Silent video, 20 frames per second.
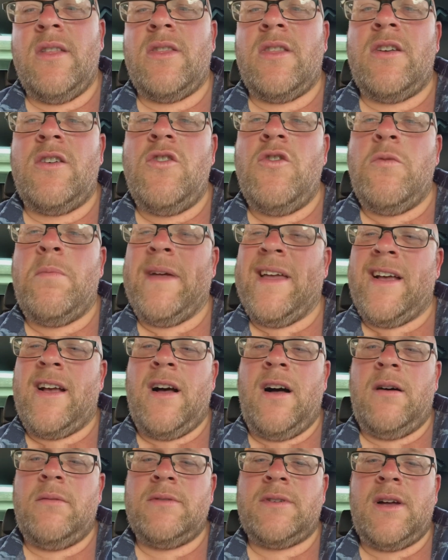new
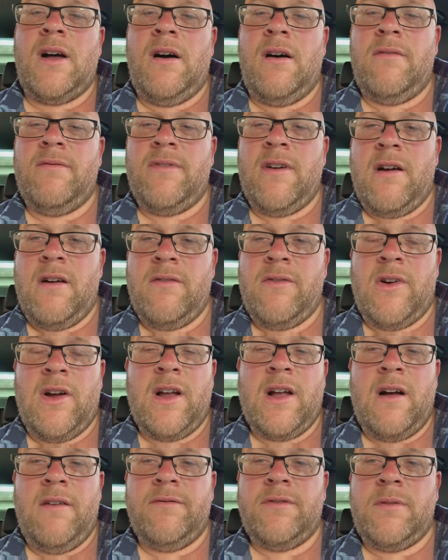pickups are very, very
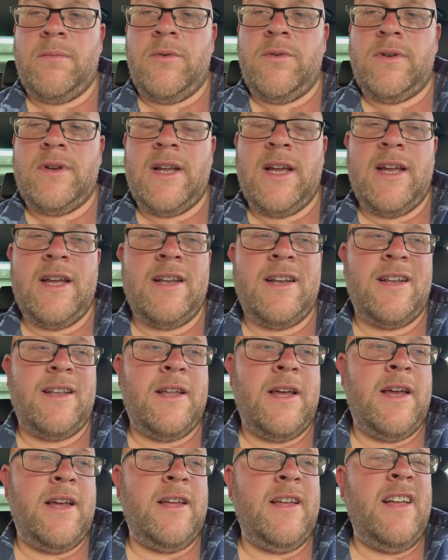comfortable indeed, and
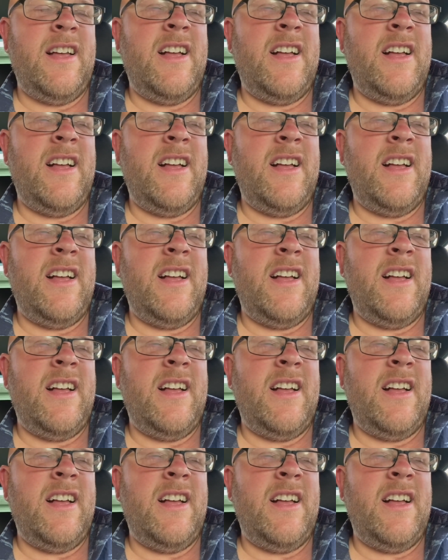they're